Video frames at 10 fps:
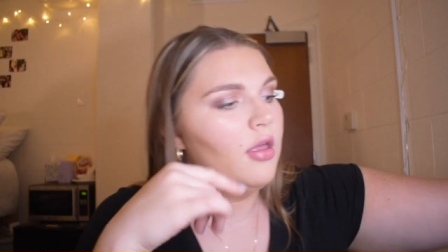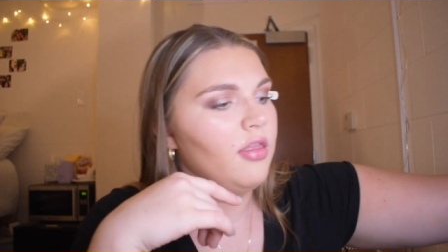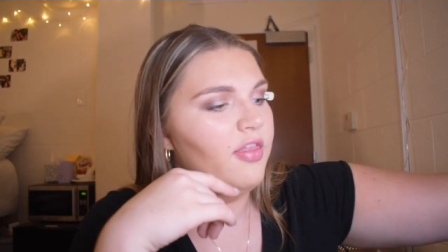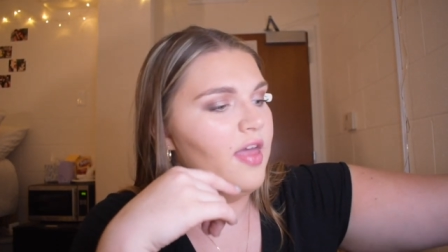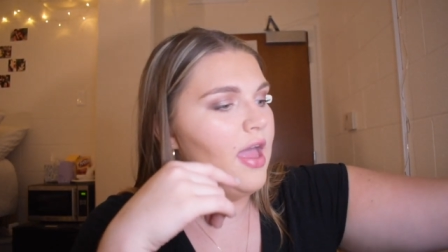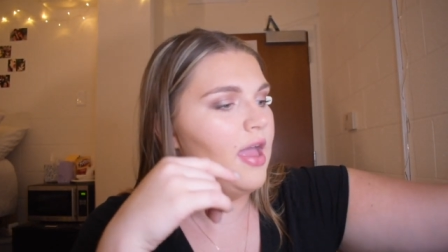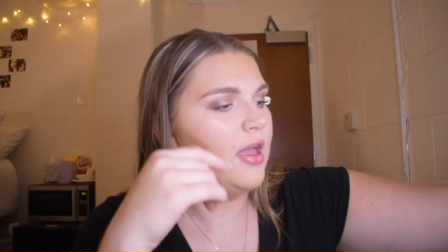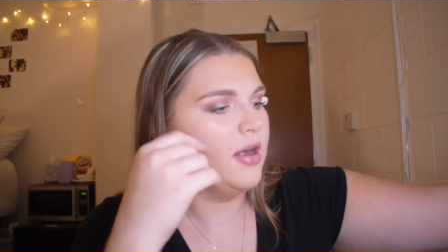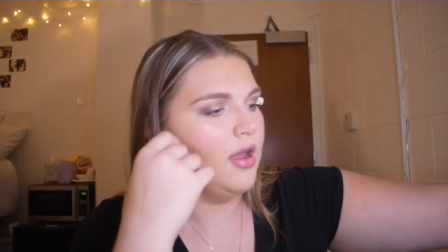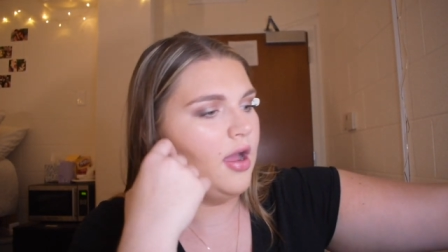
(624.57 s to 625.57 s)

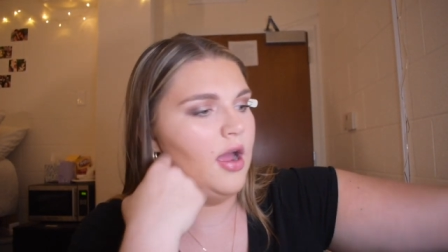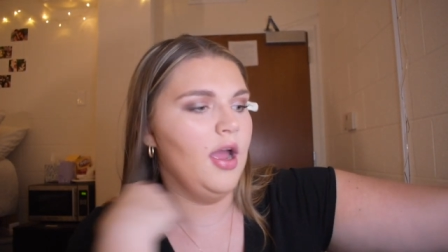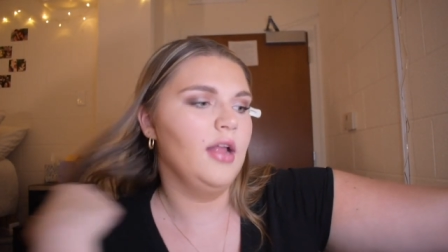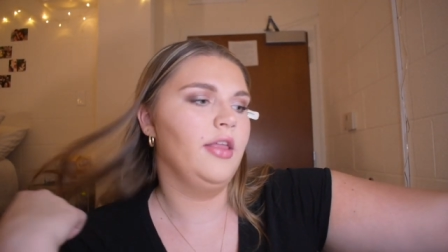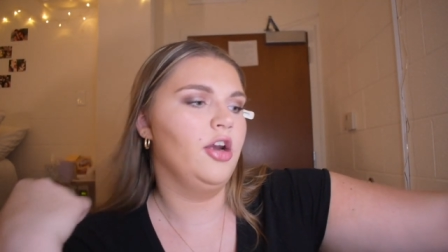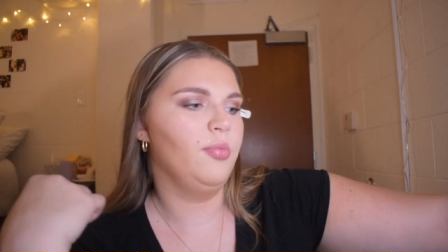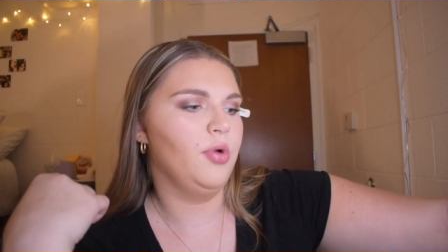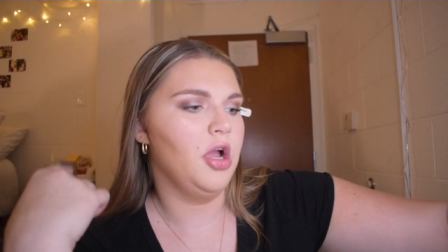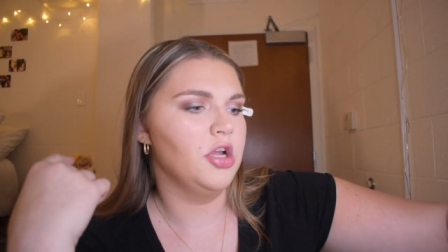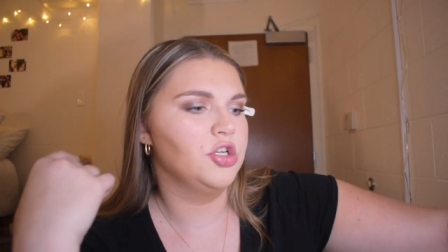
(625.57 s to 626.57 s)
Then, a highlighter
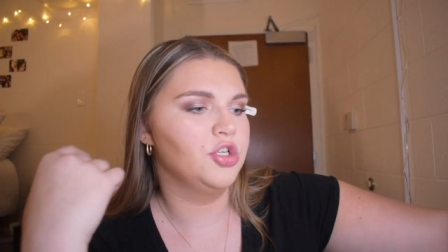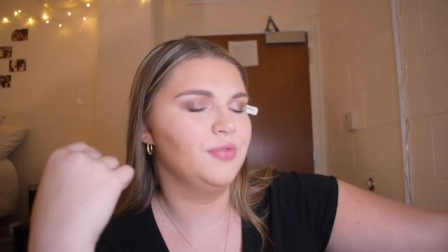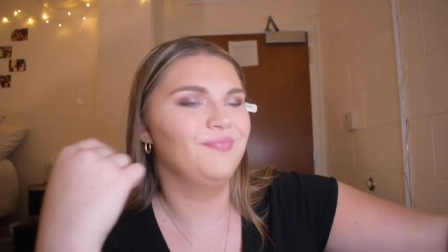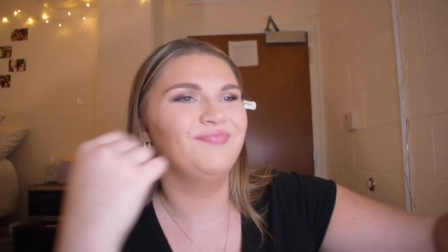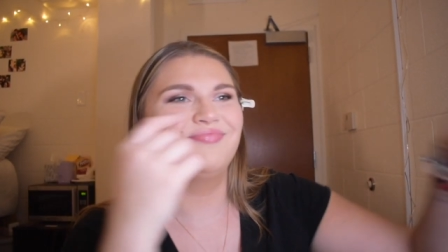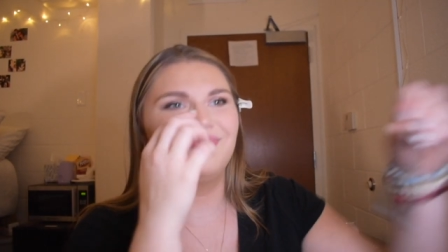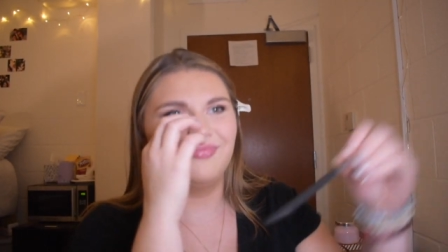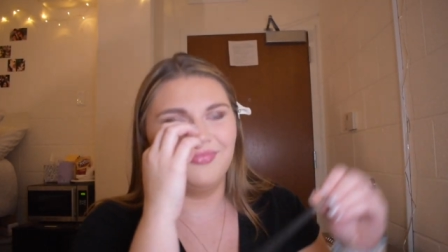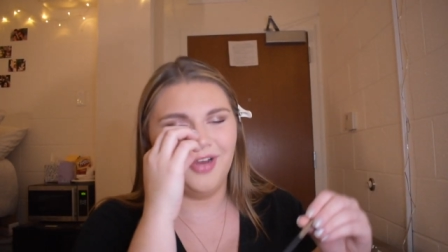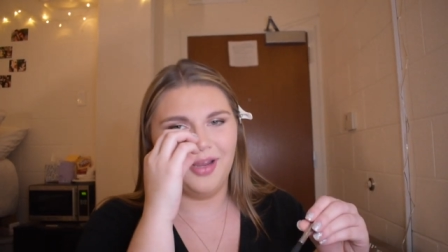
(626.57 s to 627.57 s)
brush
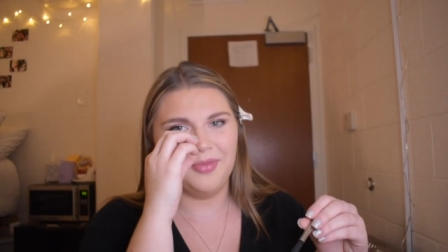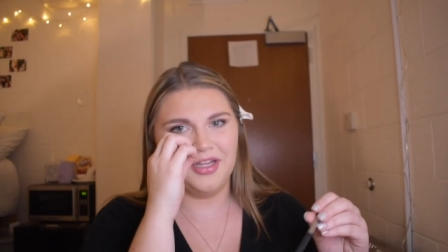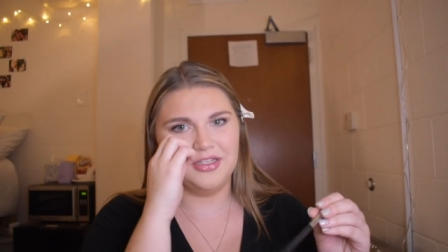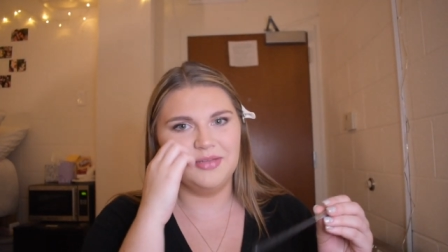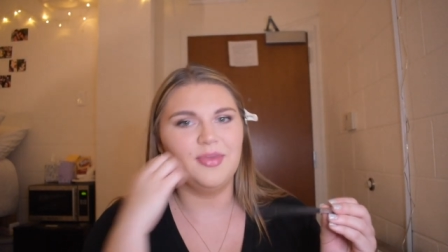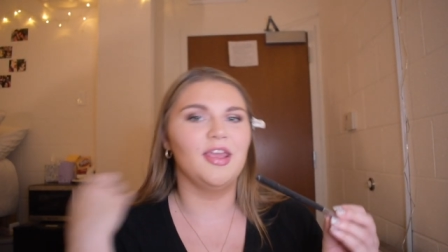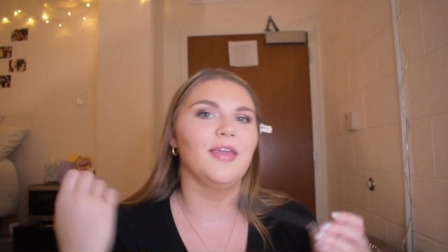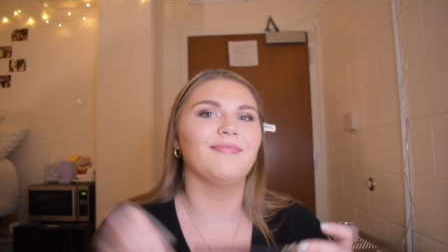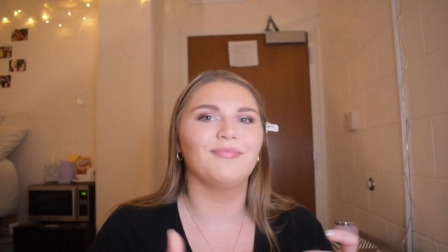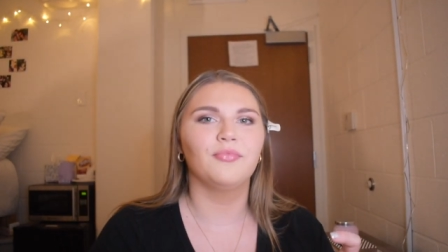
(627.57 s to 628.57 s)
recommended to
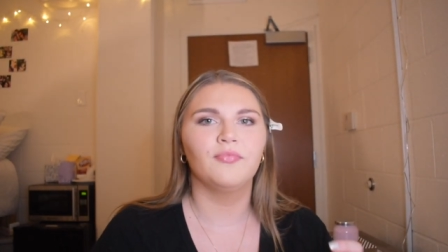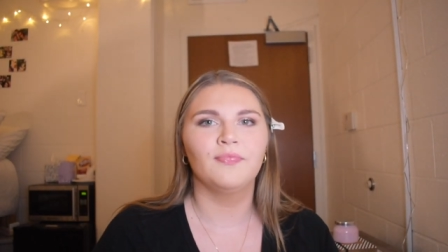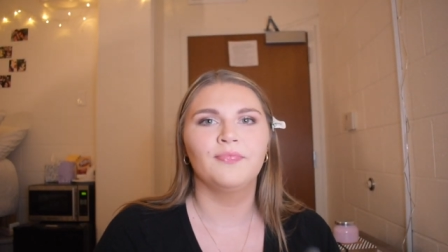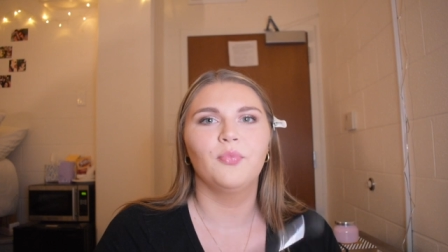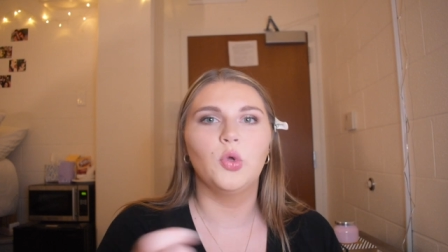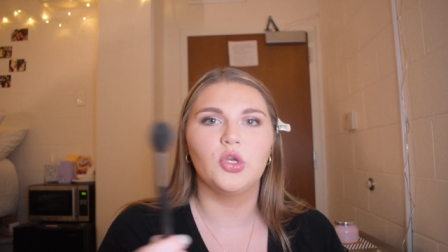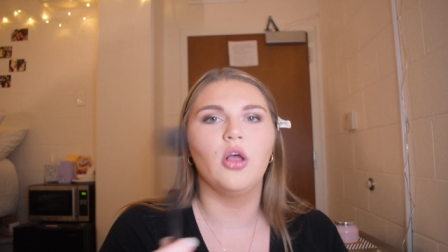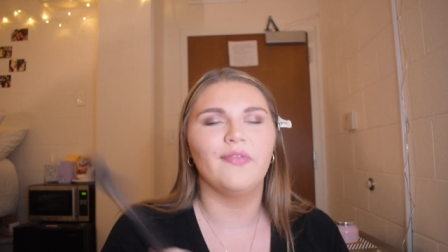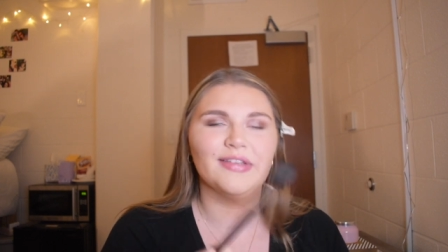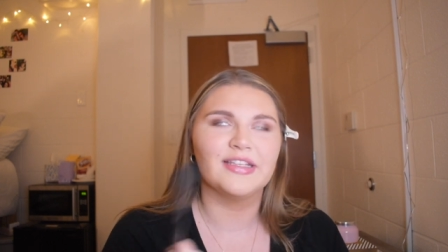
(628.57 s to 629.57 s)
me, well to
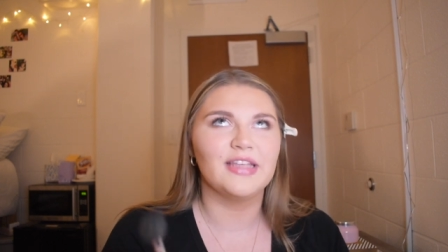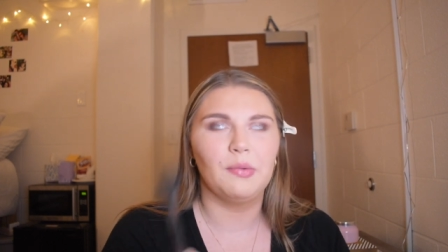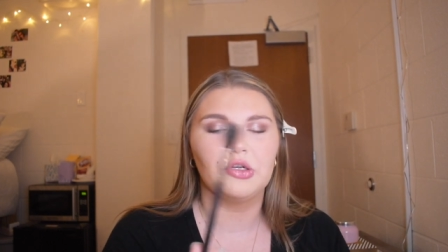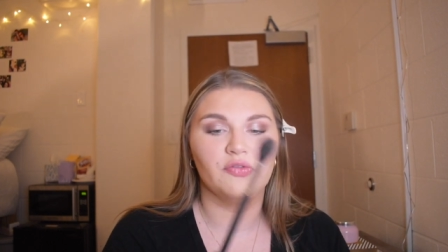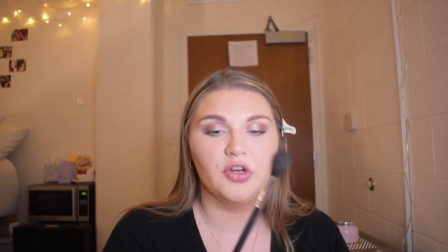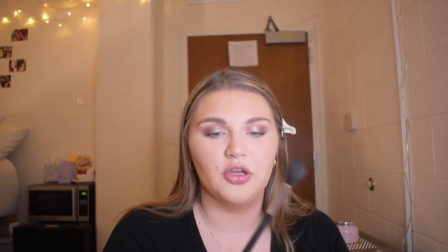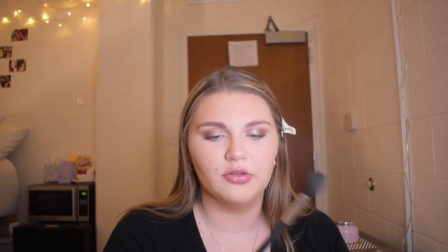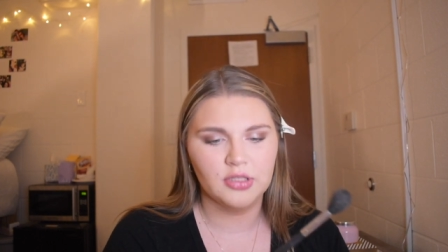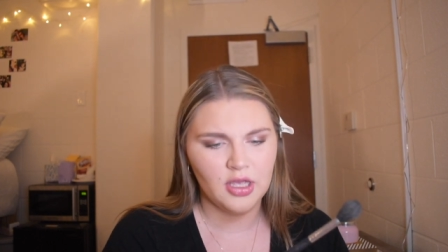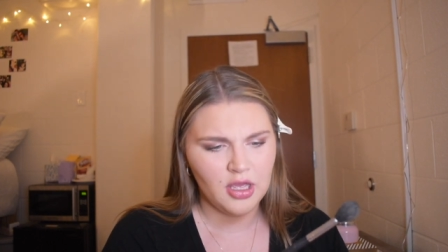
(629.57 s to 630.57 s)
all of us because I watch her
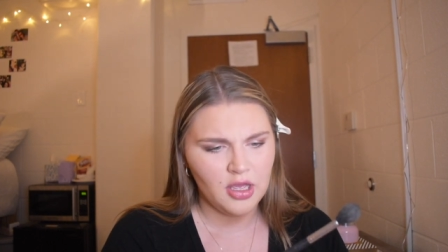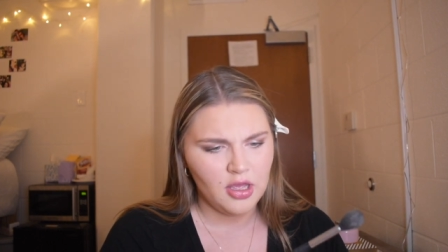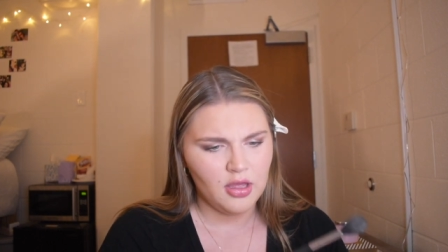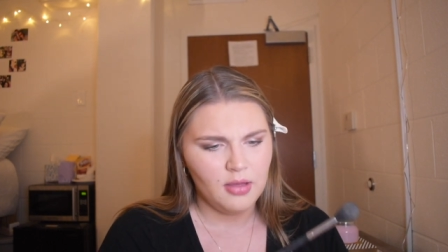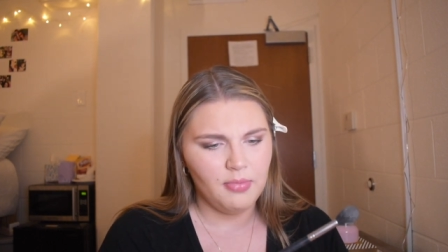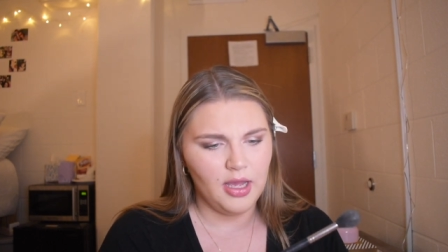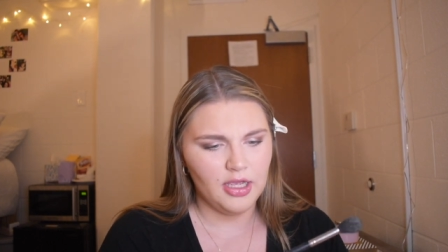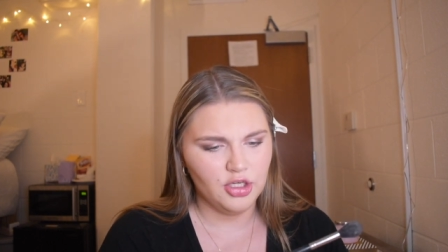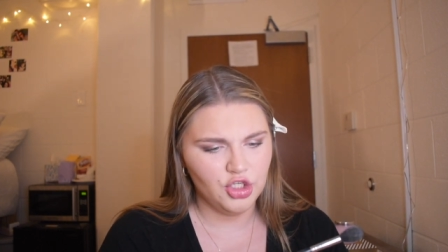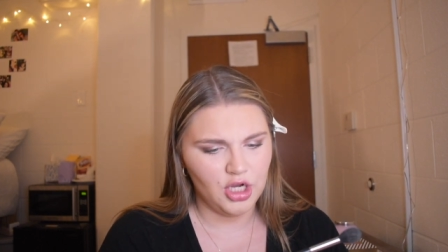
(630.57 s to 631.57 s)
videos,
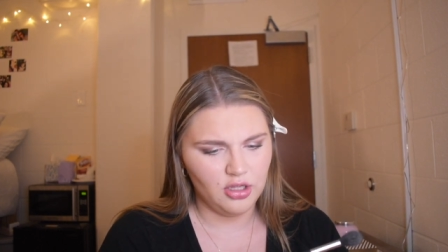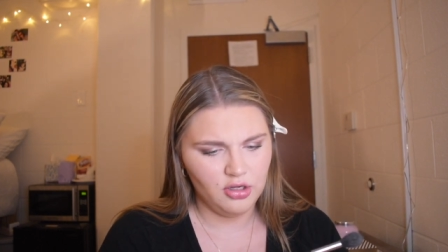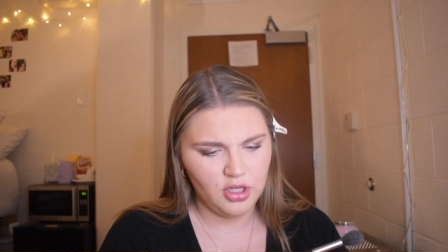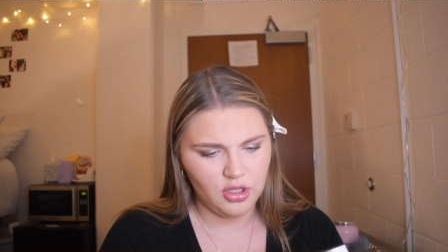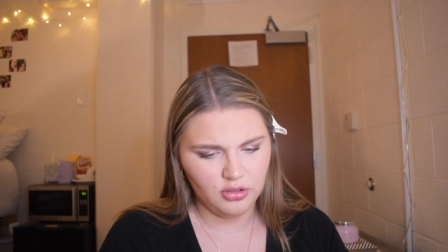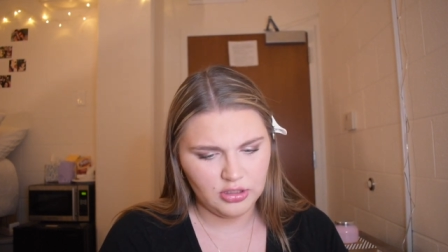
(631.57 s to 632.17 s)
by Jaclyn Hill.